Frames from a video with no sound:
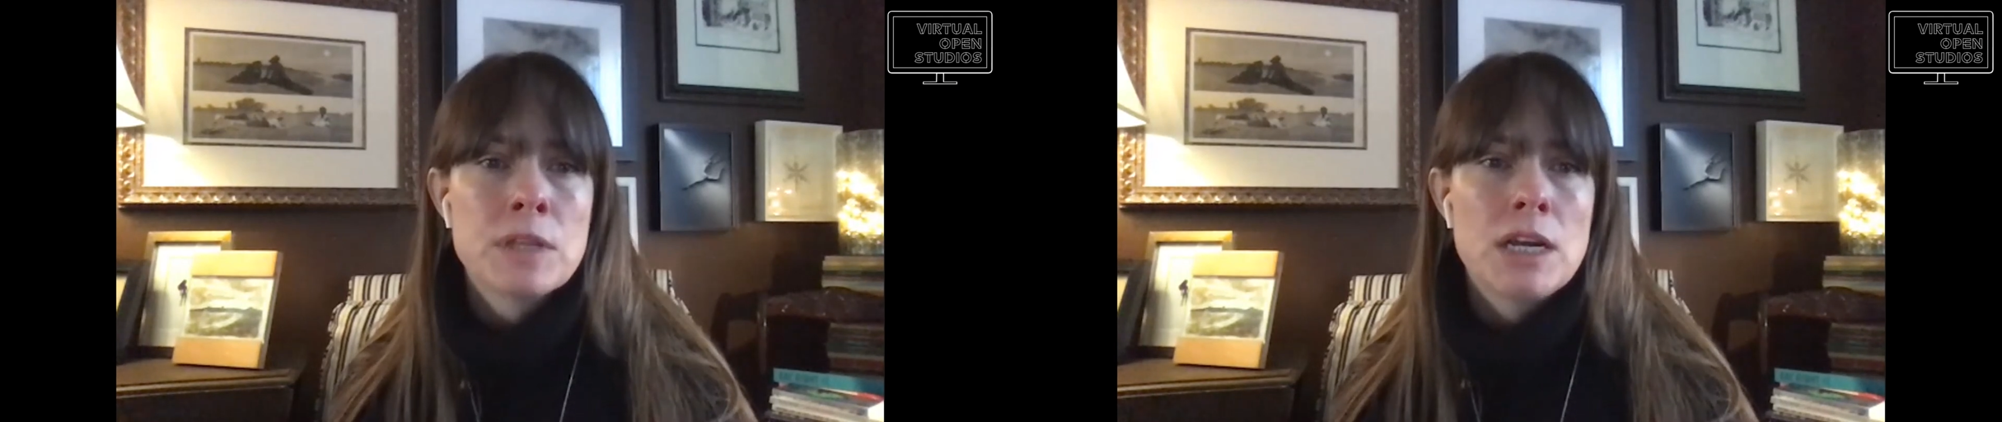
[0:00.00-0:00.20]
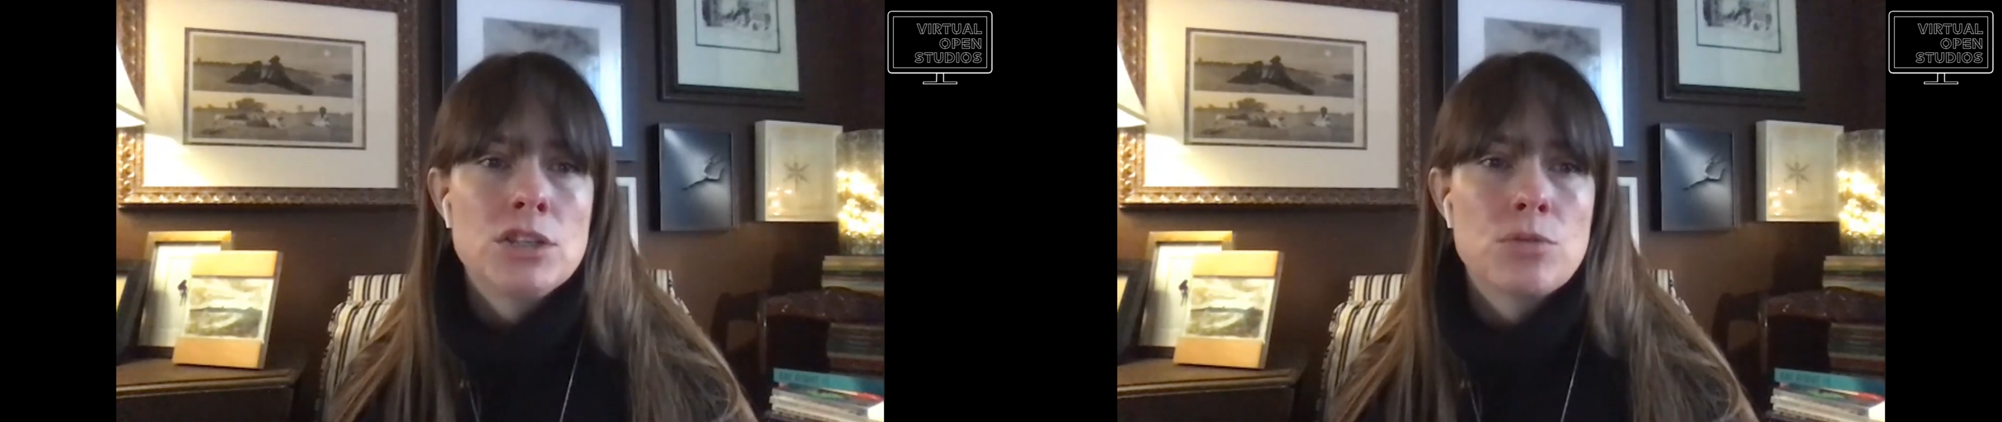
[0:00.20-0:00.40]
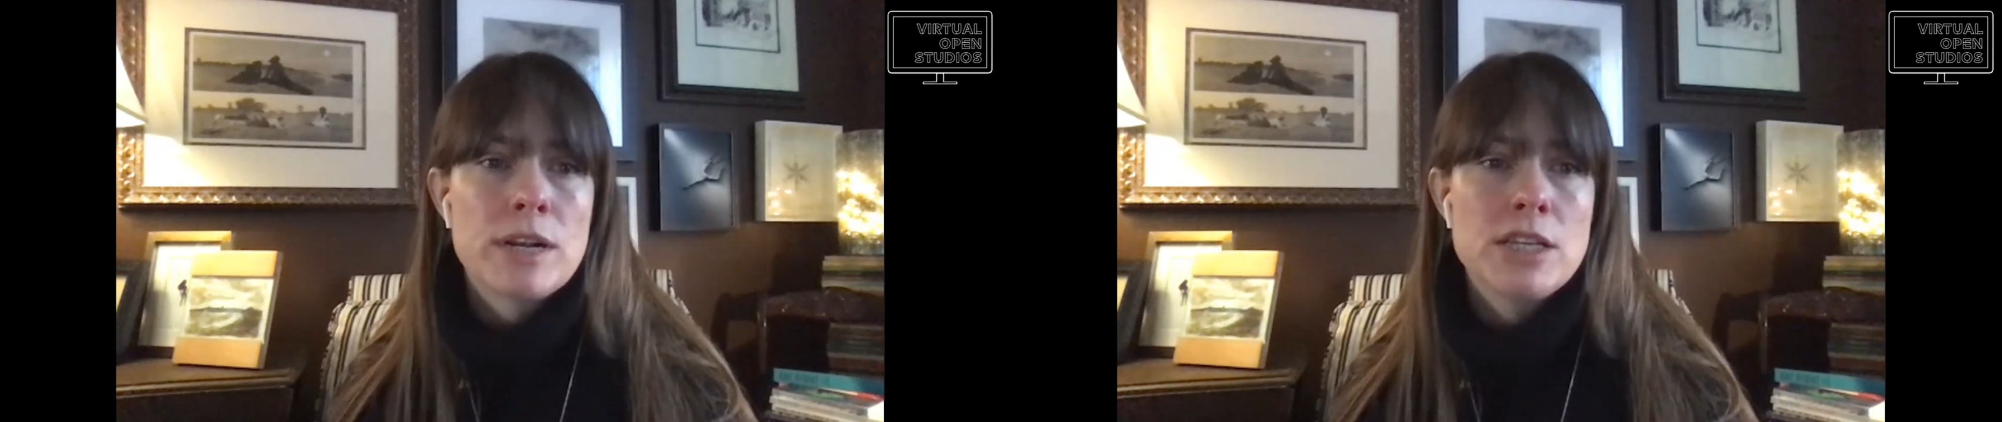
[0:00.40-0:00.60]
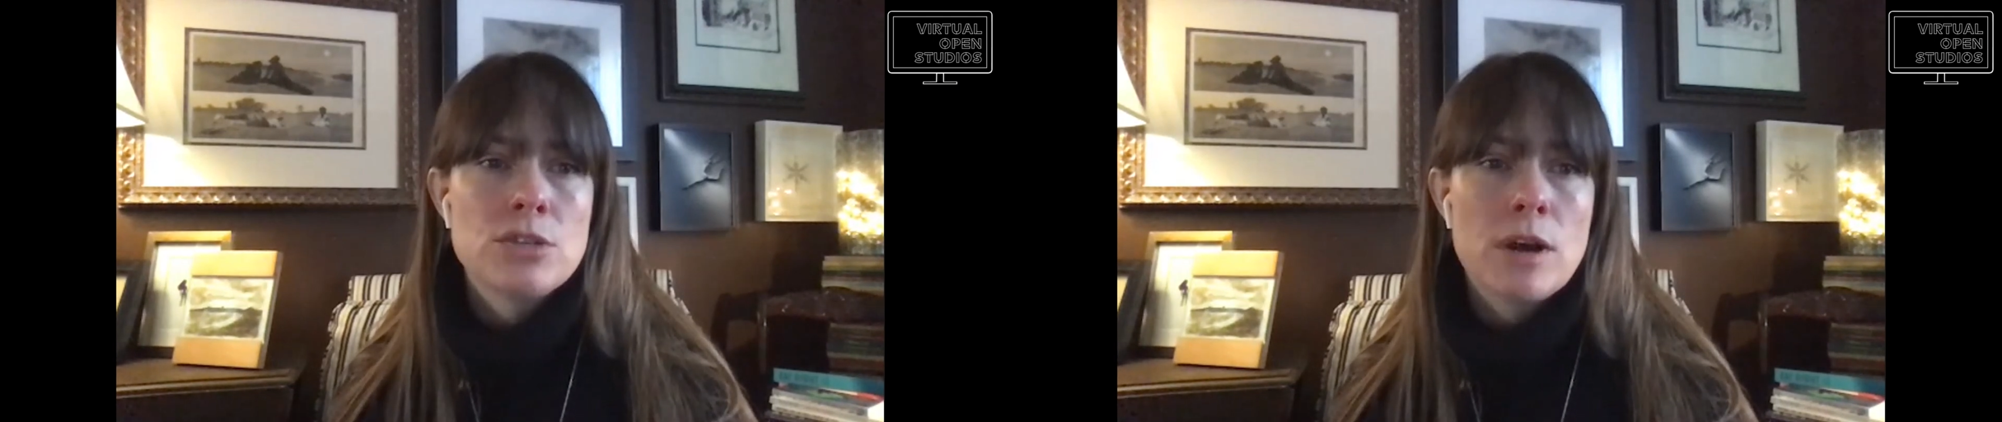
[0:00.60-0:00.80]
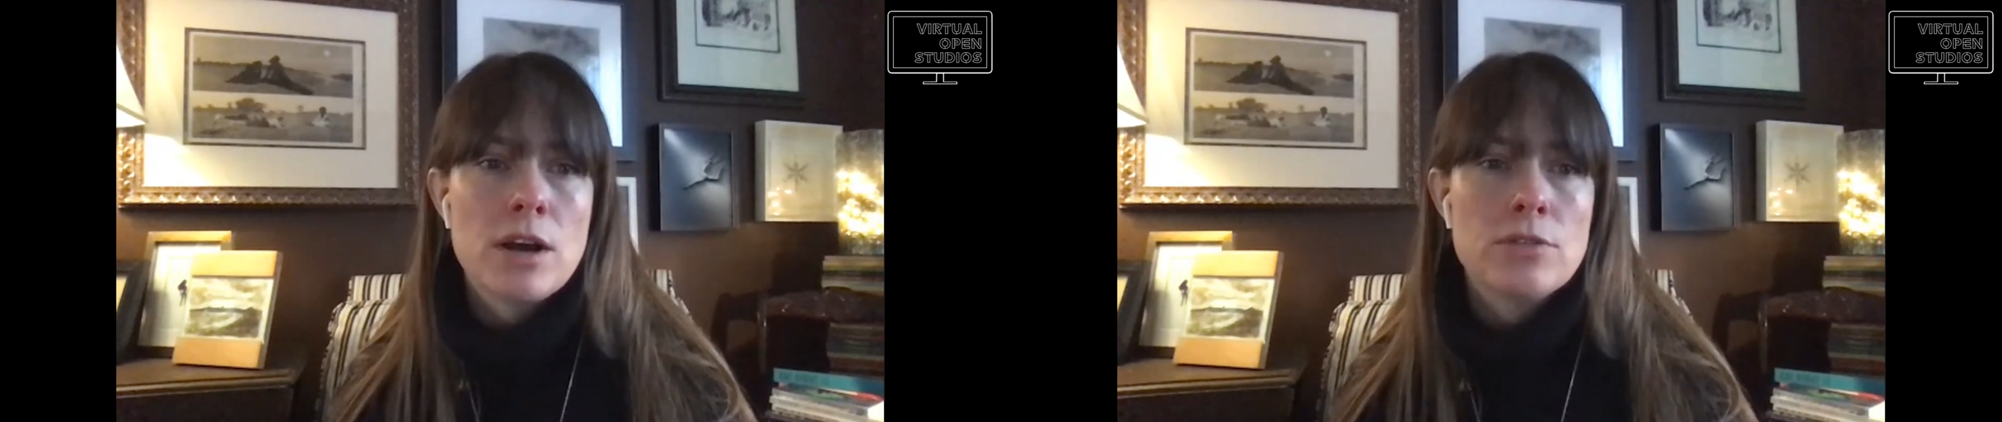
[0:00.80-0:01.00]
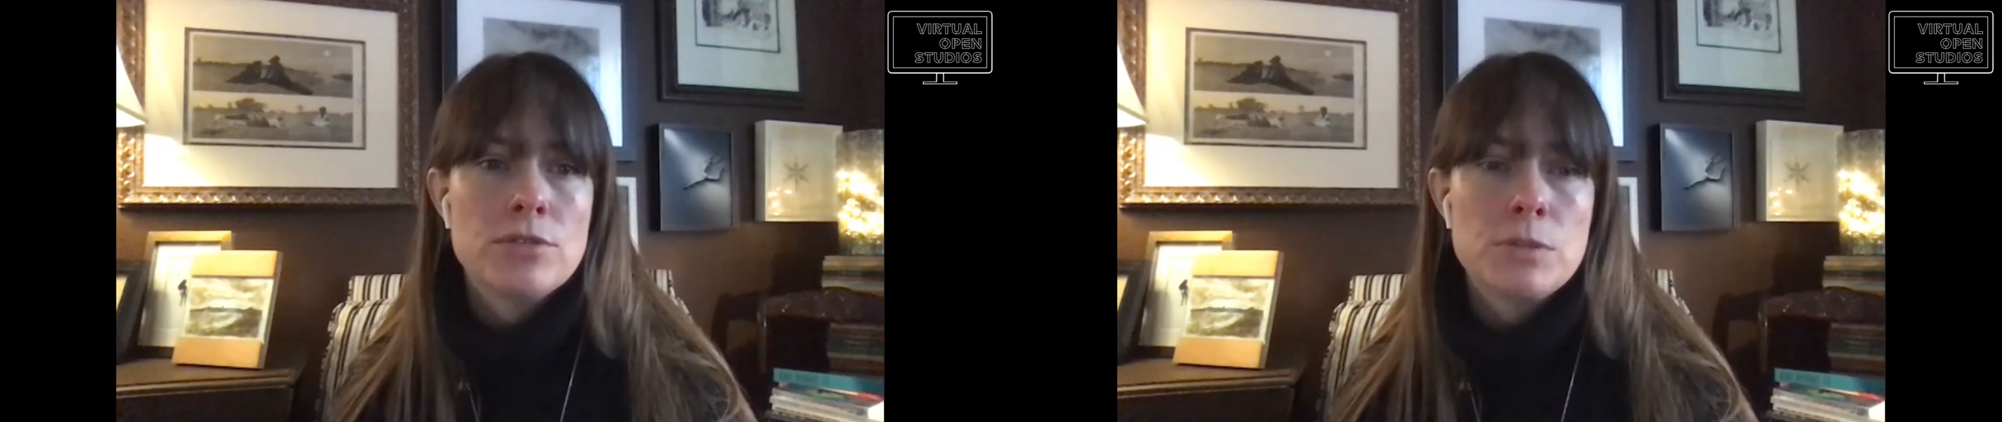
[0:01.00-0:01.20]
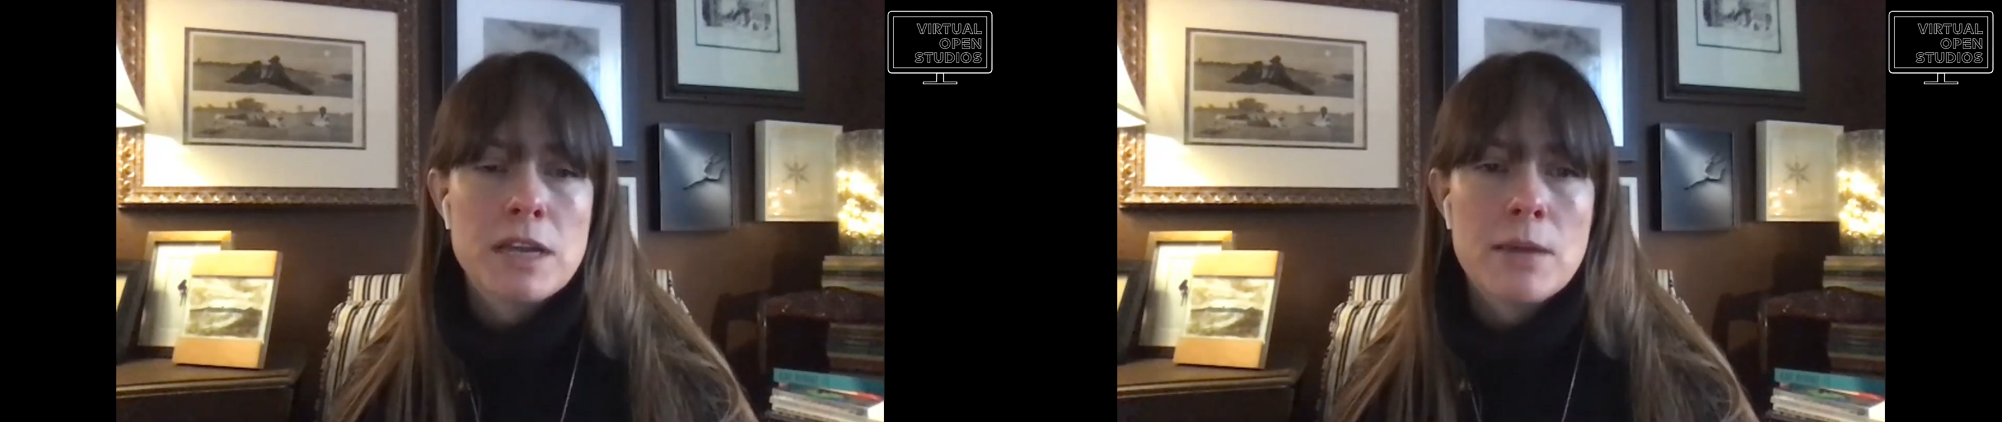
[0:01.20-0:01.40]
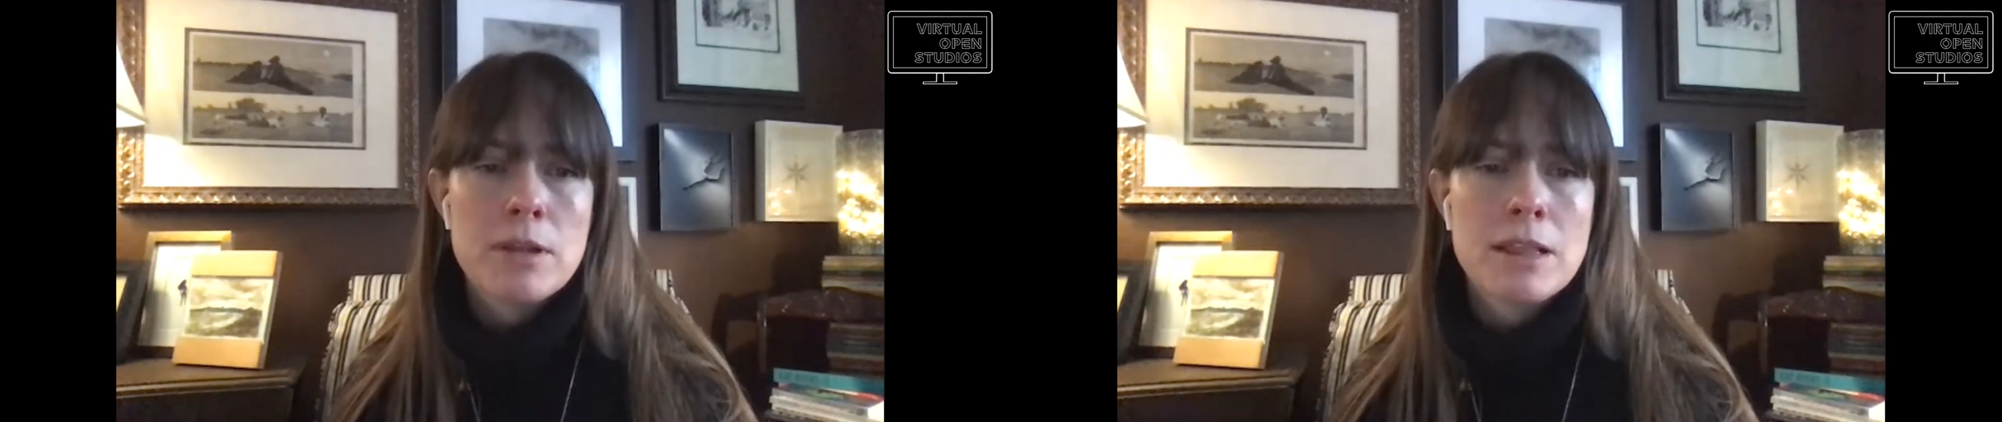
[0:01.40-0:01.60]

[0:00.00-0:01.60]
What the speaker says: In 2012, she became